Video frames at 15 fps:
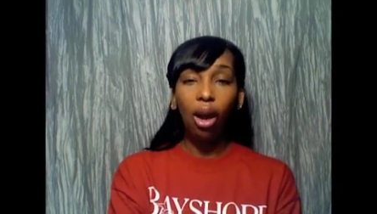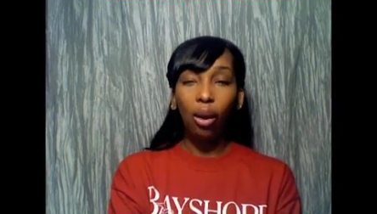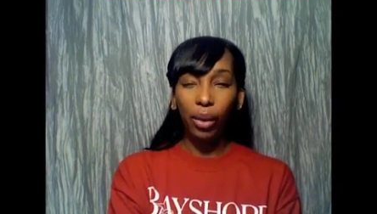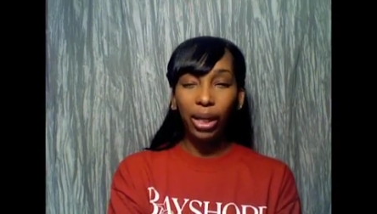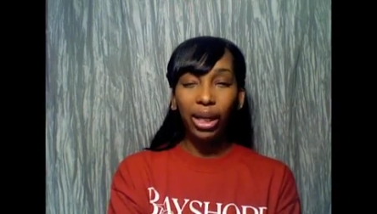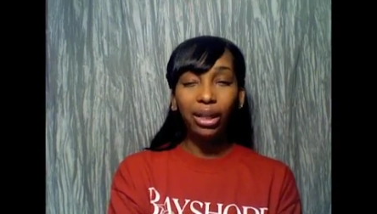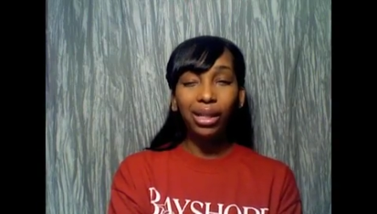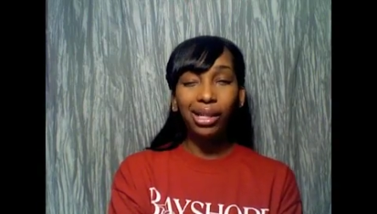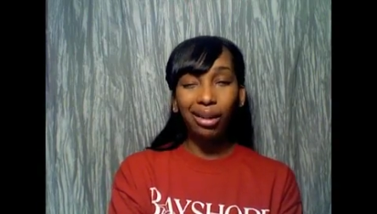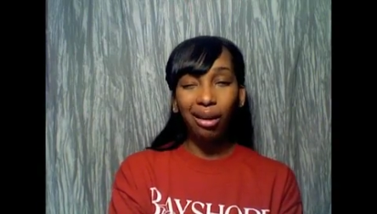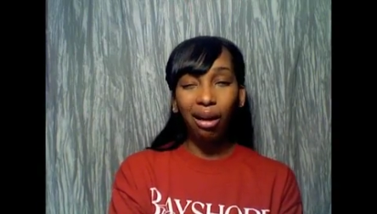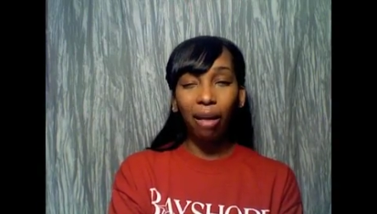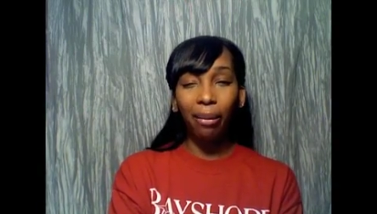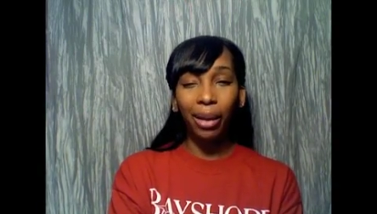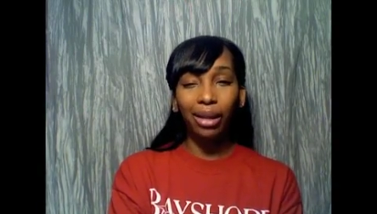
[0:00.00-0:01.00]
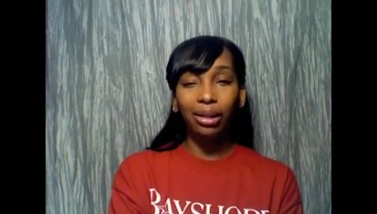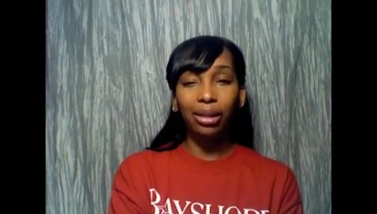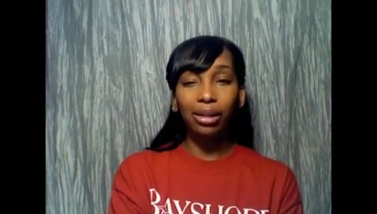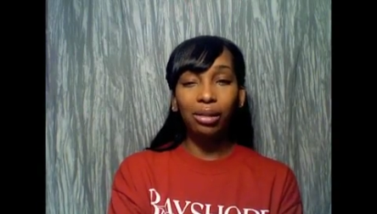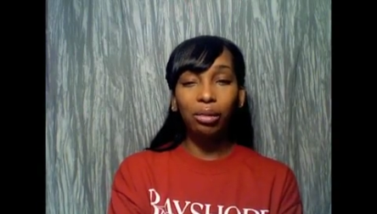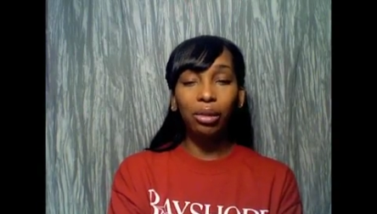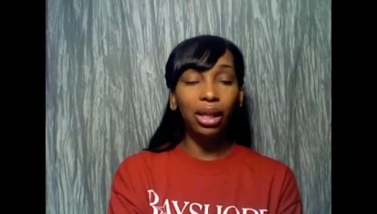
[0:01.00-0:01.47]
We need to talk about
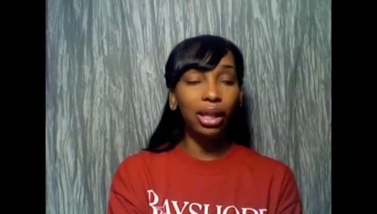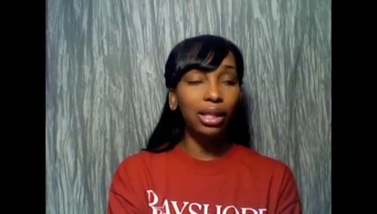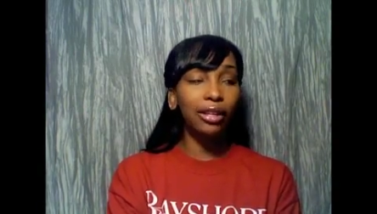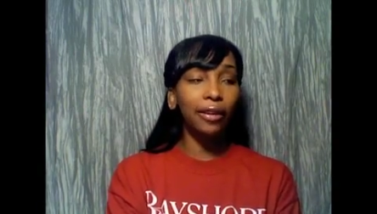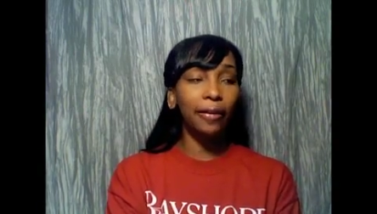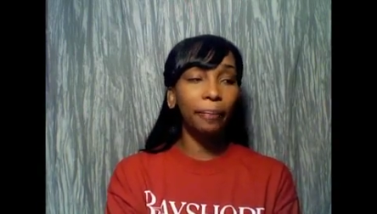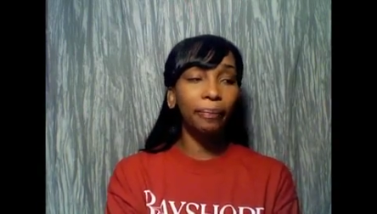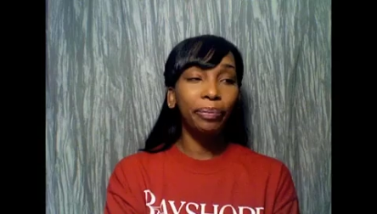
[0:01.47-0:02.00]
this. We need to